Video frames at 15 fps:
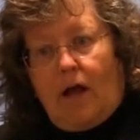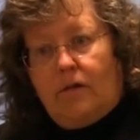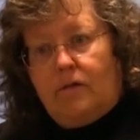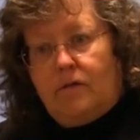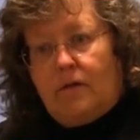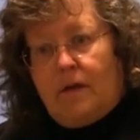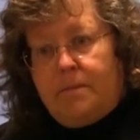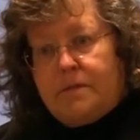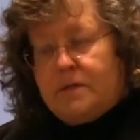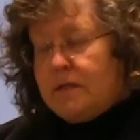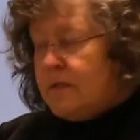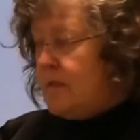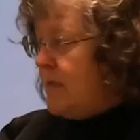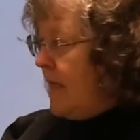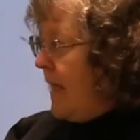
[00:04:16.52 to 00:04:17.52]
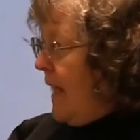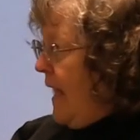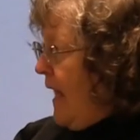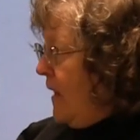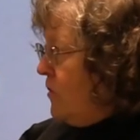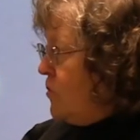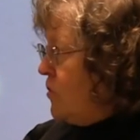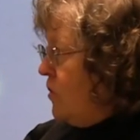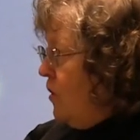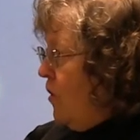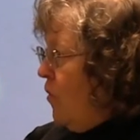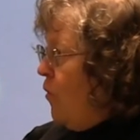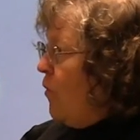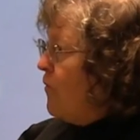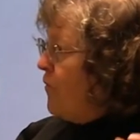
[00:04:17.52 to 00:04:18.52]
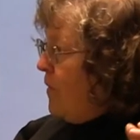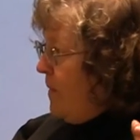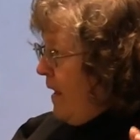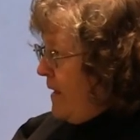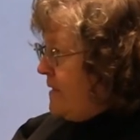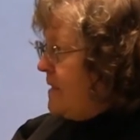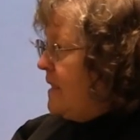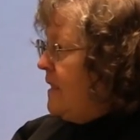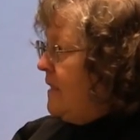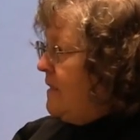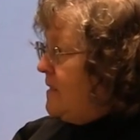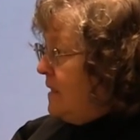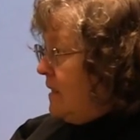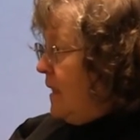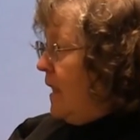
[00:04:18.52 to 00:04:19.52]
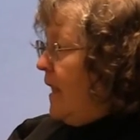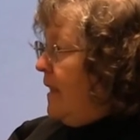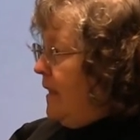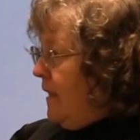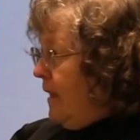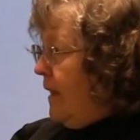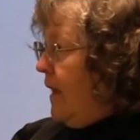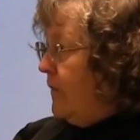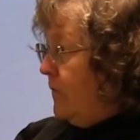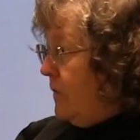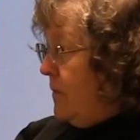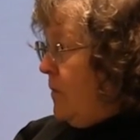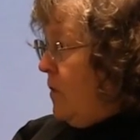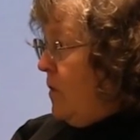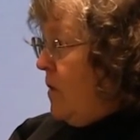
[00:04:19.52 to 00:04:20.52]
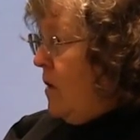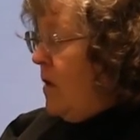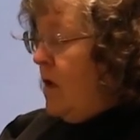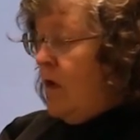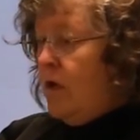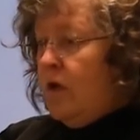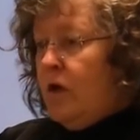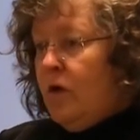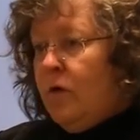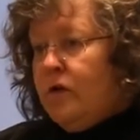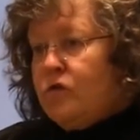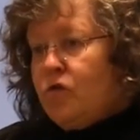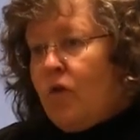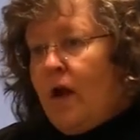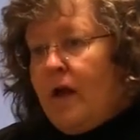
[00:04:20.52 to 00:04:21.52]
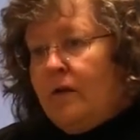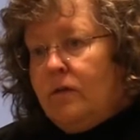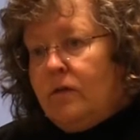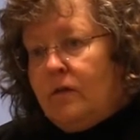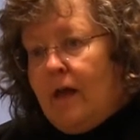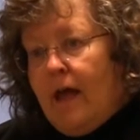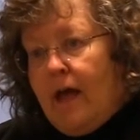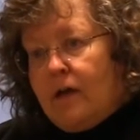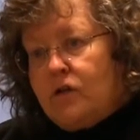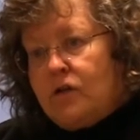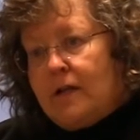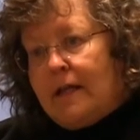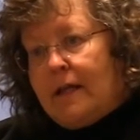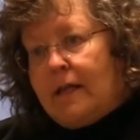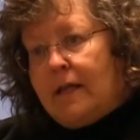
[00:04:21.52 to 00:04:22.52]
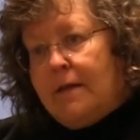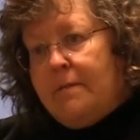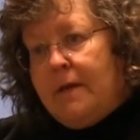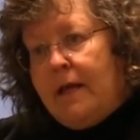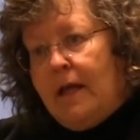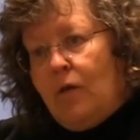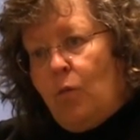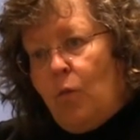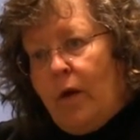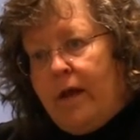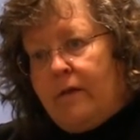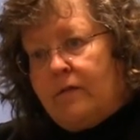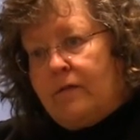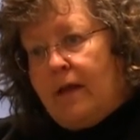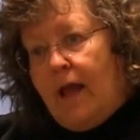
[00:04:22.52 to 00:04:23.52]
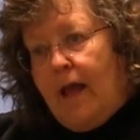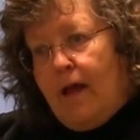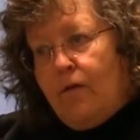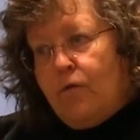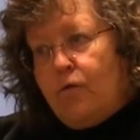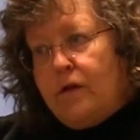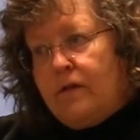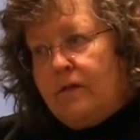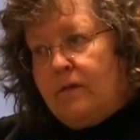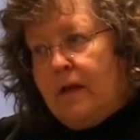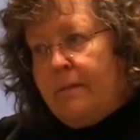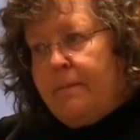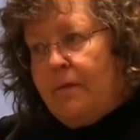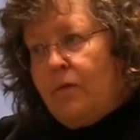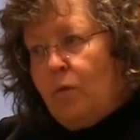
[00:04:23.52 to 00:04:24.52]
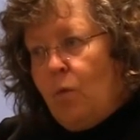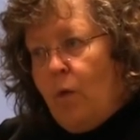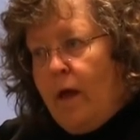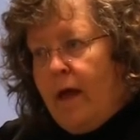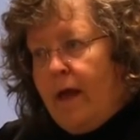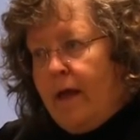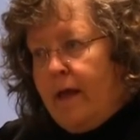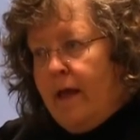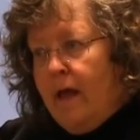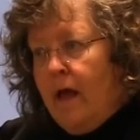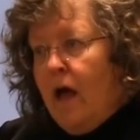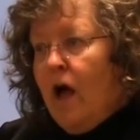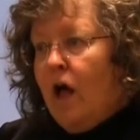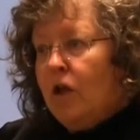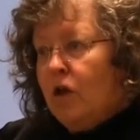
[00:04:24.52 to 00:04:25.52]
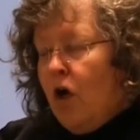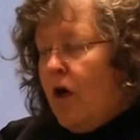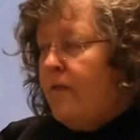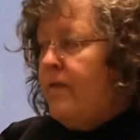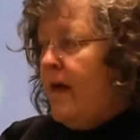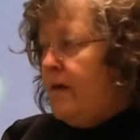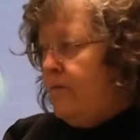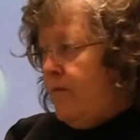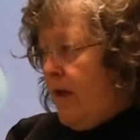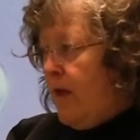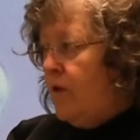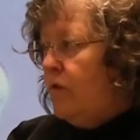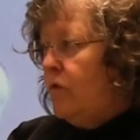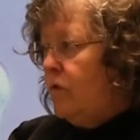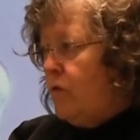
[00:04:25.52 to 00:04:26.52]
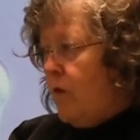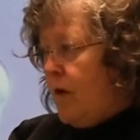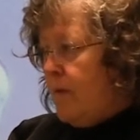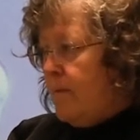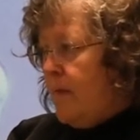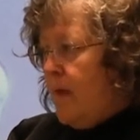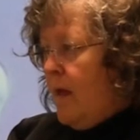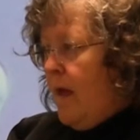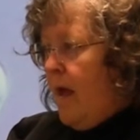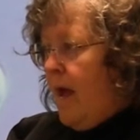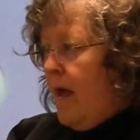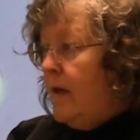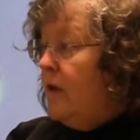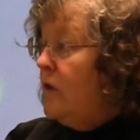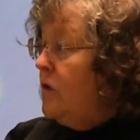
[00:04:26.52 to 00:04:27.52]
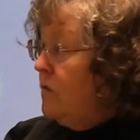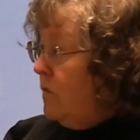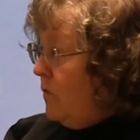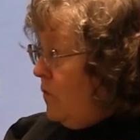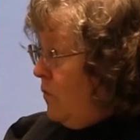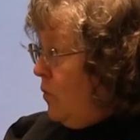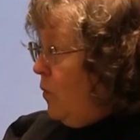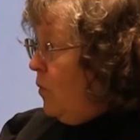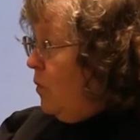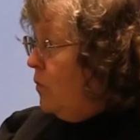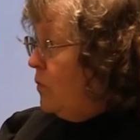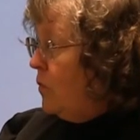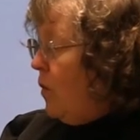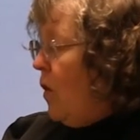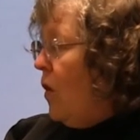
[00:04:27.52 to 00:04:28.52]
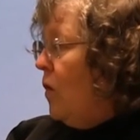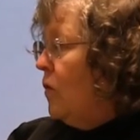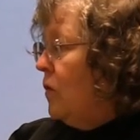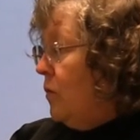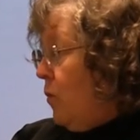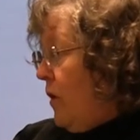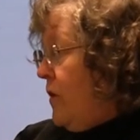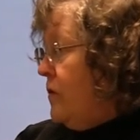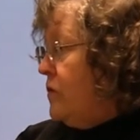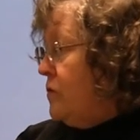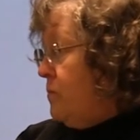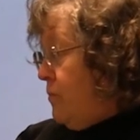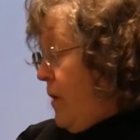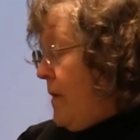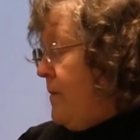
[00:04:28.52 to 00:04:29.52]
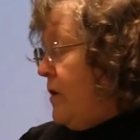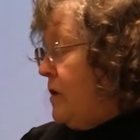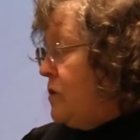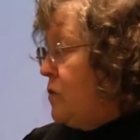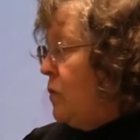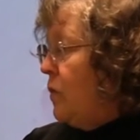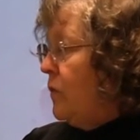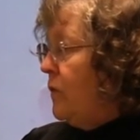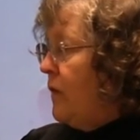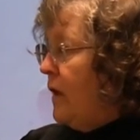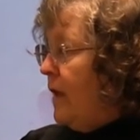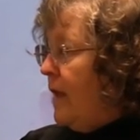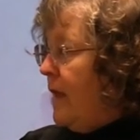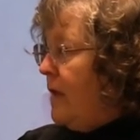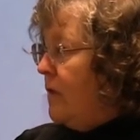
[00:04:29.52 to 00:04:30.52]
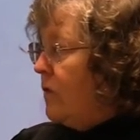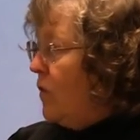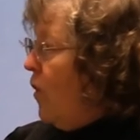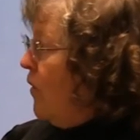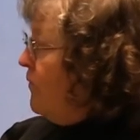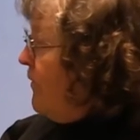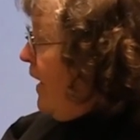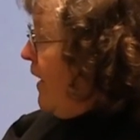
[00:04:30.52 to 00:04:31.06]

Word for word: concept to cash or from idea to delighting a customer, you know, and tries to actually eliminate waste every step of the way along that value stream. And it uses tools called, one of the primary tools in Lean is called